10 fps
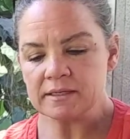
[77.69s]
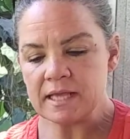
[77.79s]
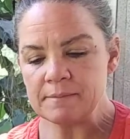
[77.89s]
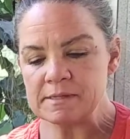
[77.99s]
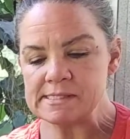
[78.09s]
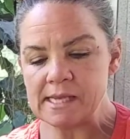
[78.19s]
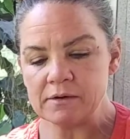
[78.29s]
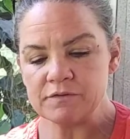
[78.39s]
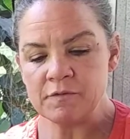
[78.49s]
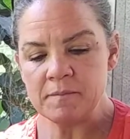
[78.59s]
came the
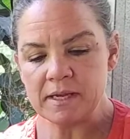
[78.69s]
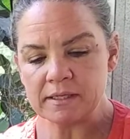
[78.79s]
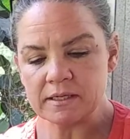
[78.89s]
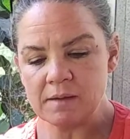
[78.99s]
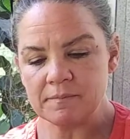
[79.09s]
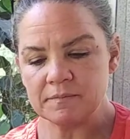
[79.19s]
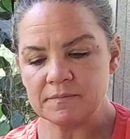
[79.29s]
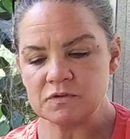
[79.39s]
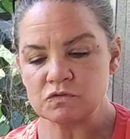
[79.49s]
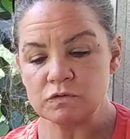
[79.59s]
sound of a man
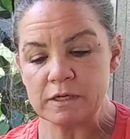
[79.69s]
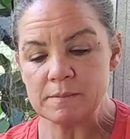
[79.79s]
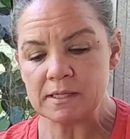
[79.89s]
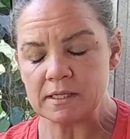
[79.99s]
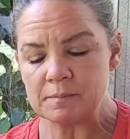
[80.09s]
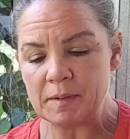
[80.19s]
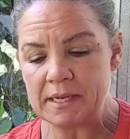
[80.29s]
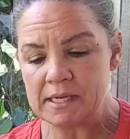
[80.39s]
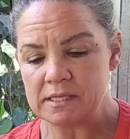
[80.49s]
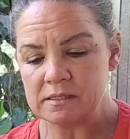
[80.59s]
screaming in
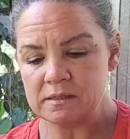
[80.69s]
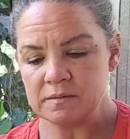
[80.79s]
pain.